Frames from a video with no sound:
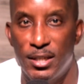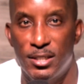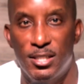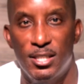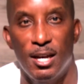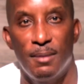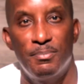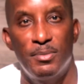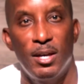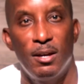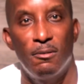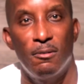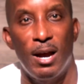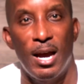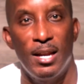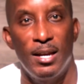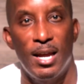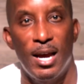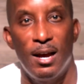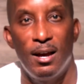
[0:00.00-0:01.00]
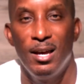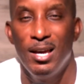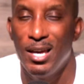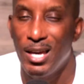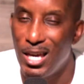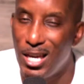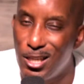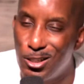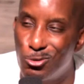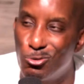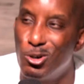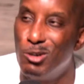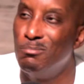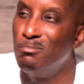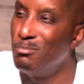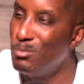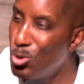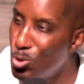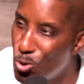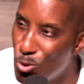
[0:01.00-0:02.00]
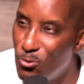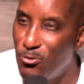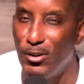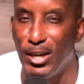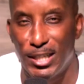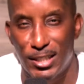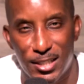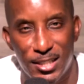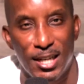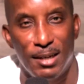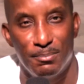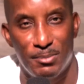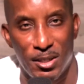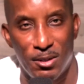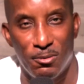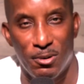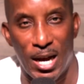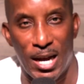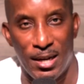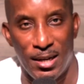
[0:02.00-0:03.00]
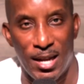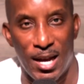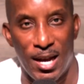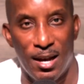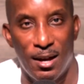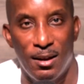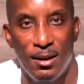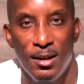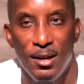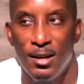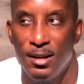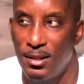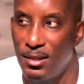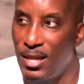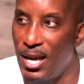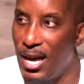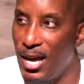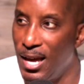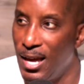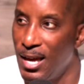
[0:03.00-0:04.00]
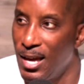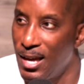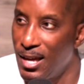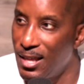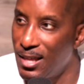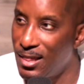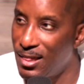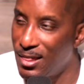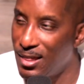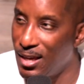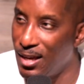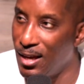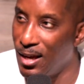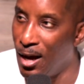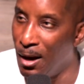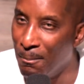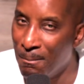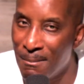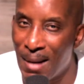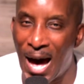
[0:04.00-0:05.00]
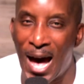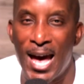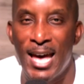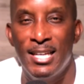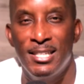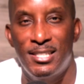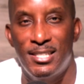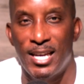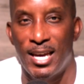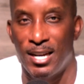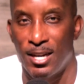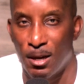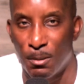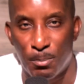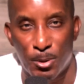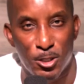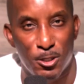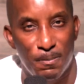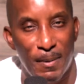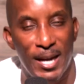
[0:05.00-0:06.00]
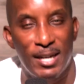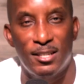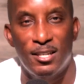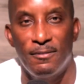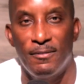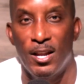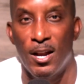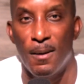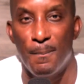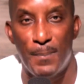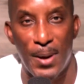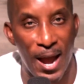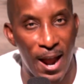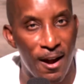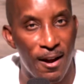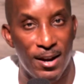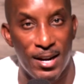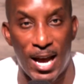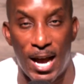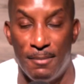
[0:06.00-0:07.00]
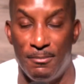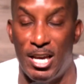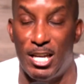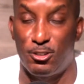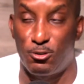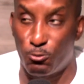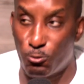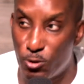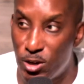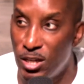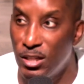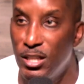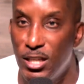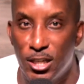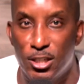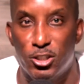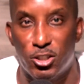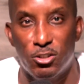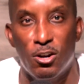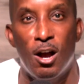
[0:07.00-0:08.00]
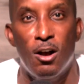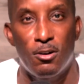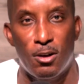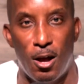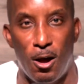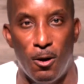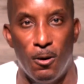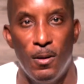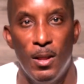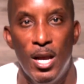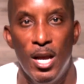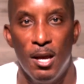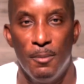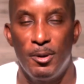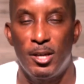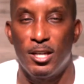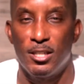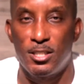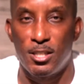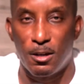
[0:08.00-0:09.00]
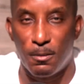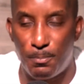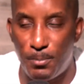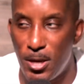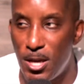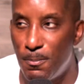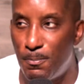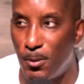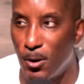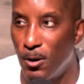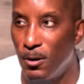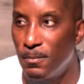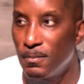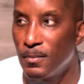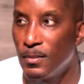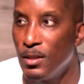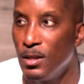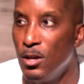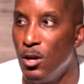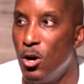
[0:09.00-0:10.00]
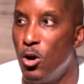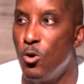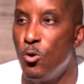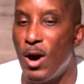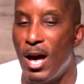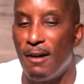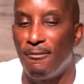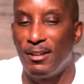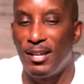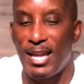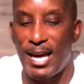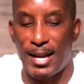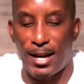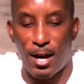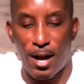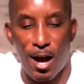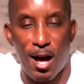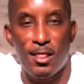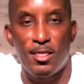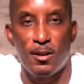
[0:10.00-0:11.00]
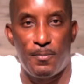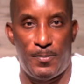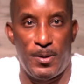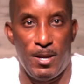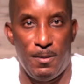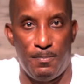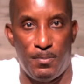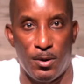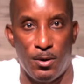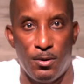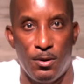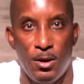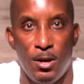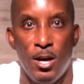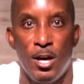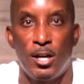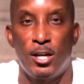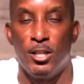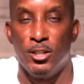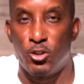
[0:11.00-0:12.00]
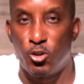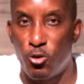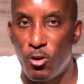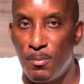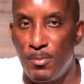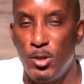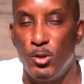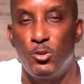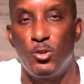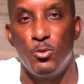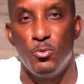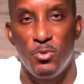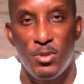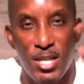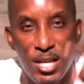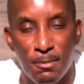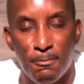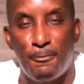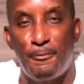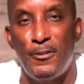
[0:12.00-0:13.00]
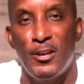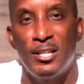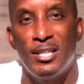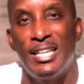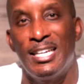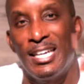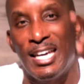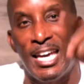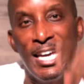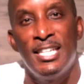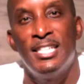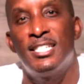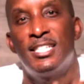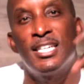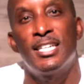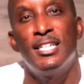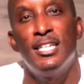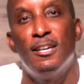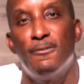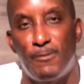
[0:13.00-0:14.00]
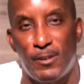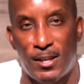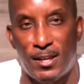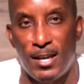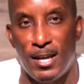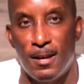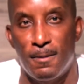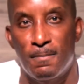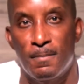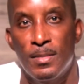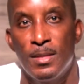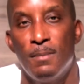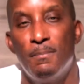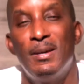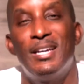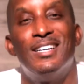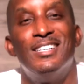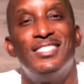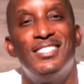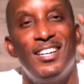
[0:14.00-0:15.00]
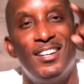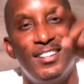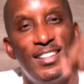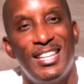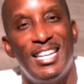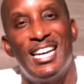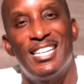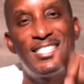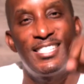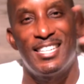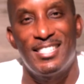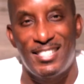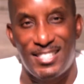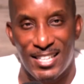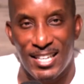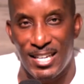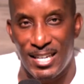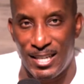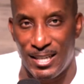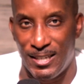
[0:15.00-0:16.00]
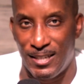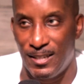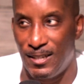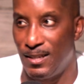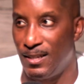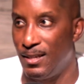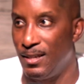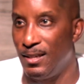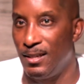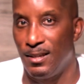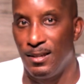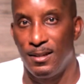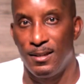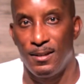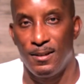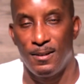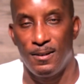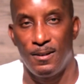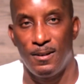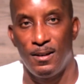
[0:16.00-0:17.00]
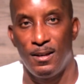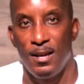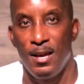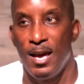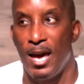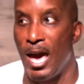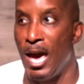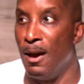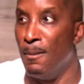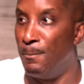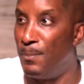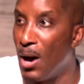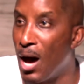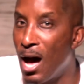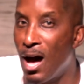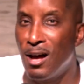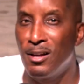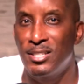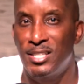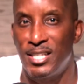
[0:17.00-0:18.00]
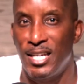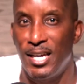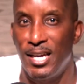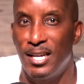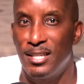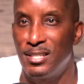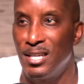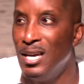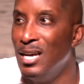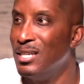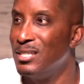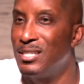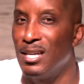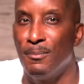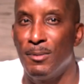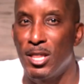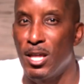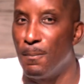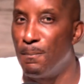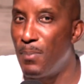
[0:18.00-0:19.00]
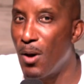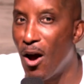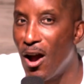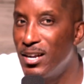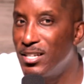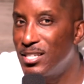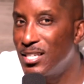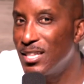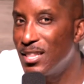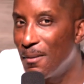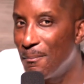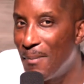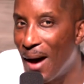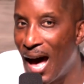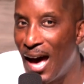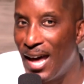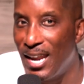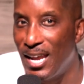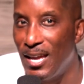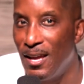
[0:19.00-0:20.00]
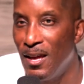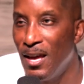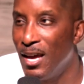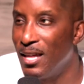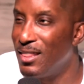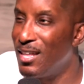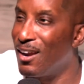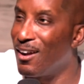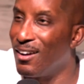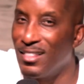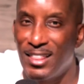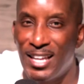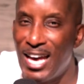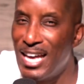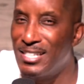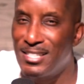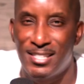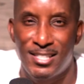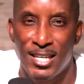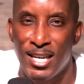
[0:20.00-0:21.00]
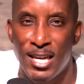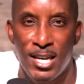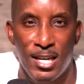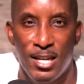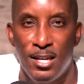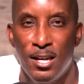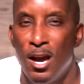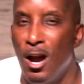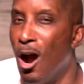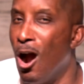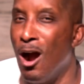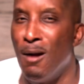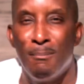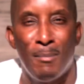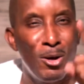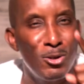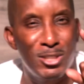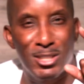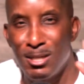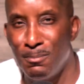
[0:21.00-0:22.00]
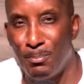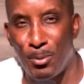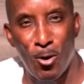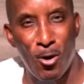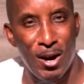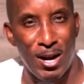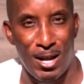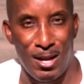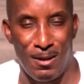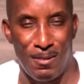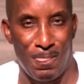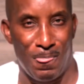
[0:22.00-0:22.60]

something right now. He's removing something right now that a mindset and a perspective and a paradigm that's really a stronghold because there are people who have let other people contribute to them feeling insignificant because they're less seen. And Paul says some of the parts of the body that are less seen are most important.